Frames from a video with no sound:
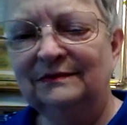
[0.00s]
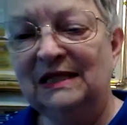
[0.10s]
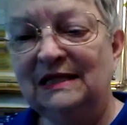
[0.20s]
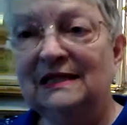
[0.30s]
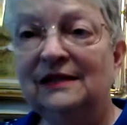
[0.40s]

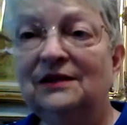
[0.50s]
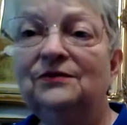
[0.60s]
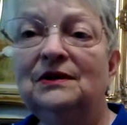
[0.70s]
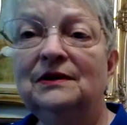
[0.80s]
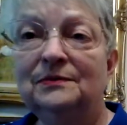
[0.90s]
instead of
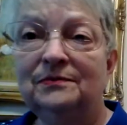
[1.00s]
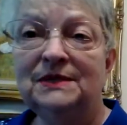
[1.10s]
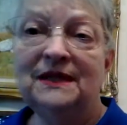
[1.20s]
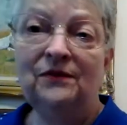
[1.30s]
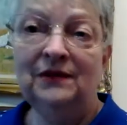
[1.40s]
the
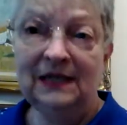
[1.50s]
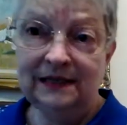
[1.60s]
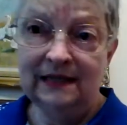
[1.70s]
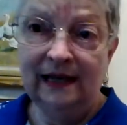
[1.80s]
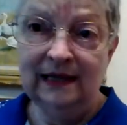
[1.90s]
70s,
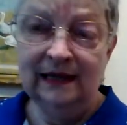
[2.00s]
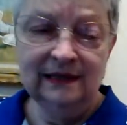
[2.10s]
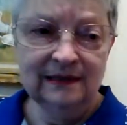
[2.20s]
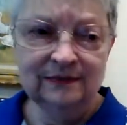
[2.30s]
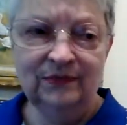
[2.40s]
80s,
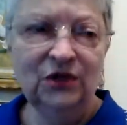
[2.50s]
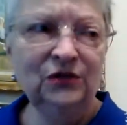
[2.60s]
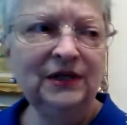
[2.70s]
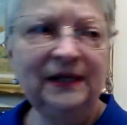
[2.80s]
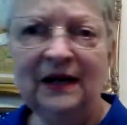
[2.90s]

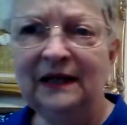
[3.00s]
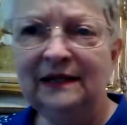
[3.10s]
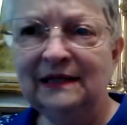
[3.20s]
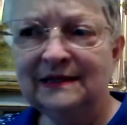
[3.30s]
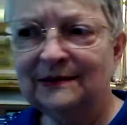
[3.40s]
early
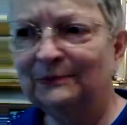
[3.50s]
90s.